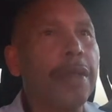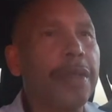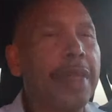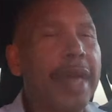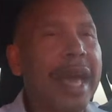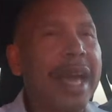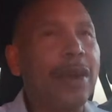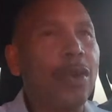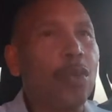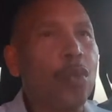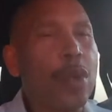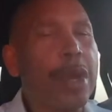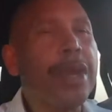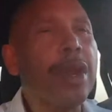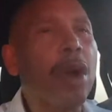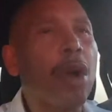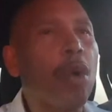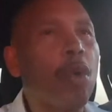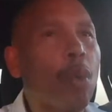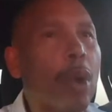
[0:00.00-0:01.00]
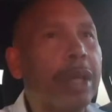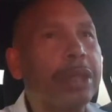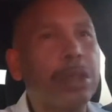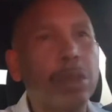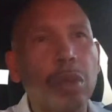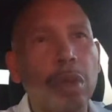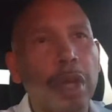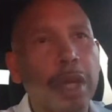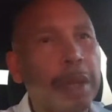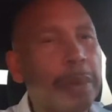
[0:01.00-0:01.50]
that we don't want
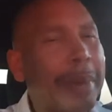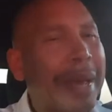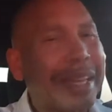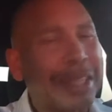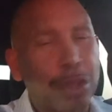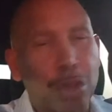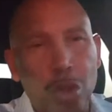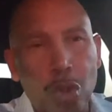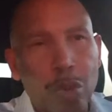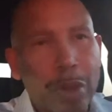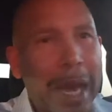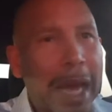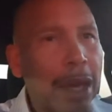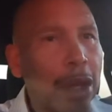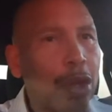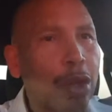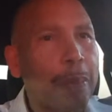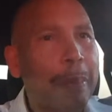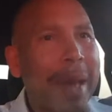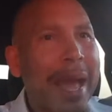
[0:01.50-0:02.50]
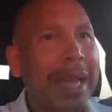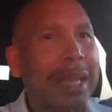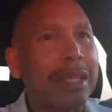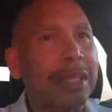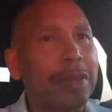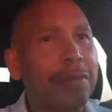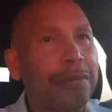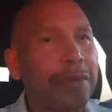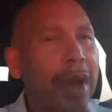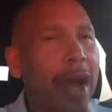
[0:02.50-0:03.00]
you looking back. Do not look back
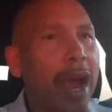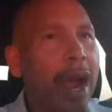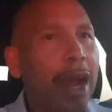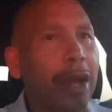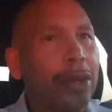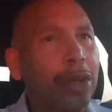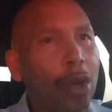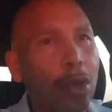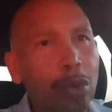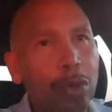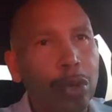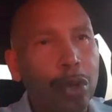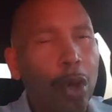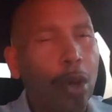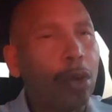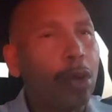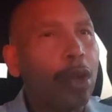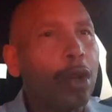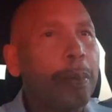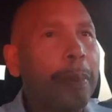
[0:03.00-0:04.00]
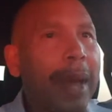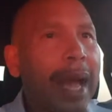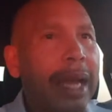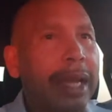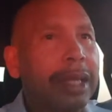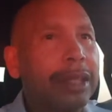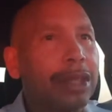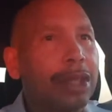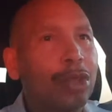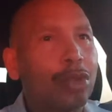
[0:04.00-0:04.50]
at the fire. Don't don't look
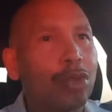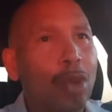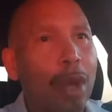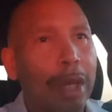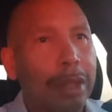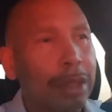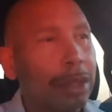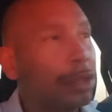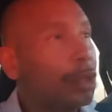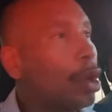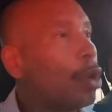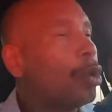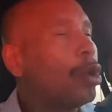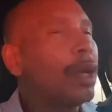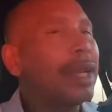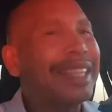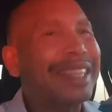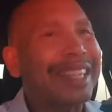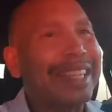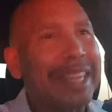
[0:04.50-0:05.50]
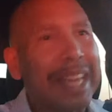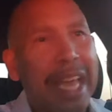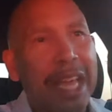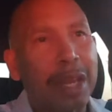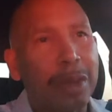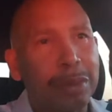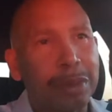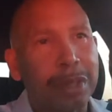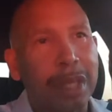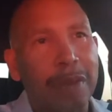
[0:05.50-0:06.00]
back at destruction. Don't look at the
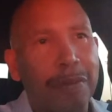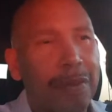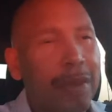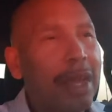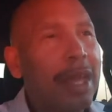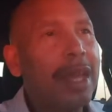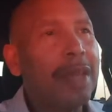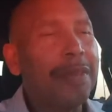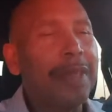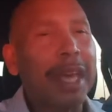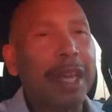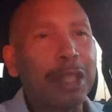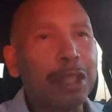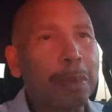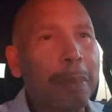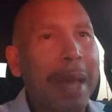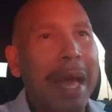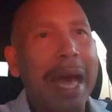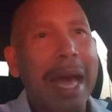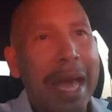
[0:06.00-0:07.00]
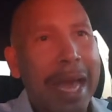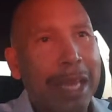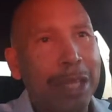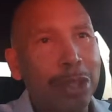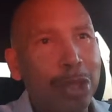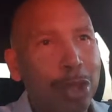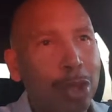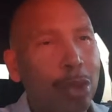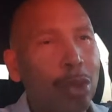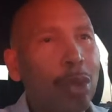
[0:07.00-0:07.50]
negative stuff that is
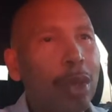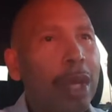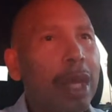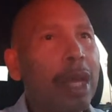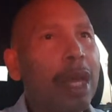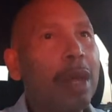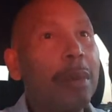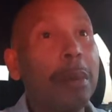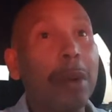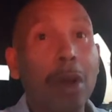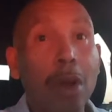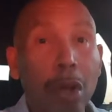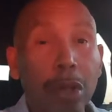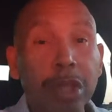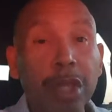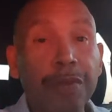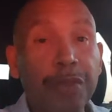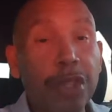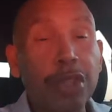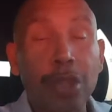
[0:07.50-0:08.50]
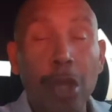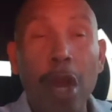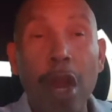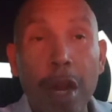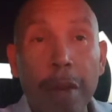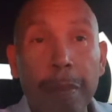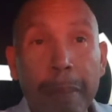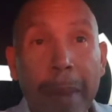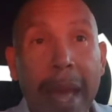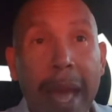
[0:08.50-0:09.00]
behind you. Because if you
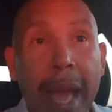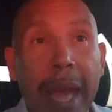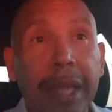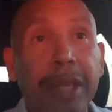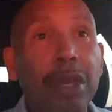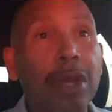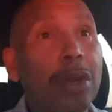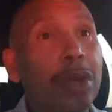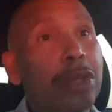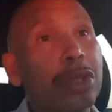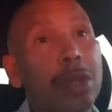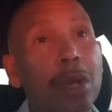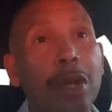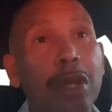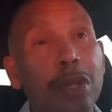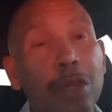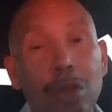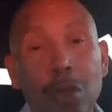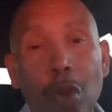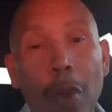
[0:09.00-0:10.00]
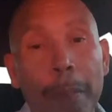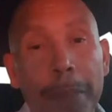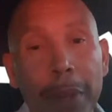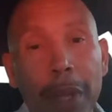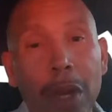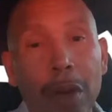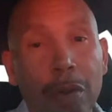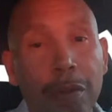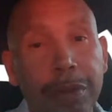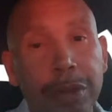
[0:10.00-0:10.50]
turn back, you're going to turn into a
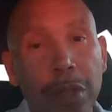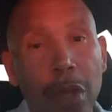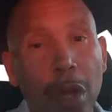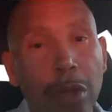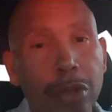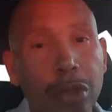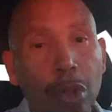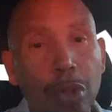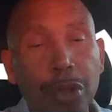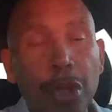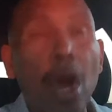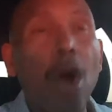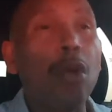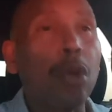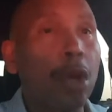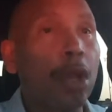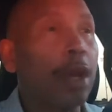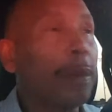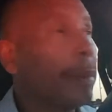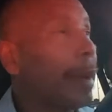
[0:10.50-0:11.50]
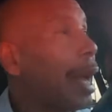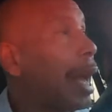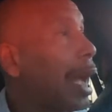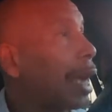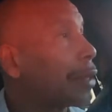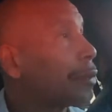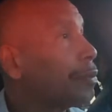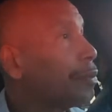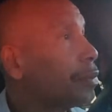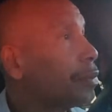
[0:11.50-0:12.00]
pillar of salt. So don't look back.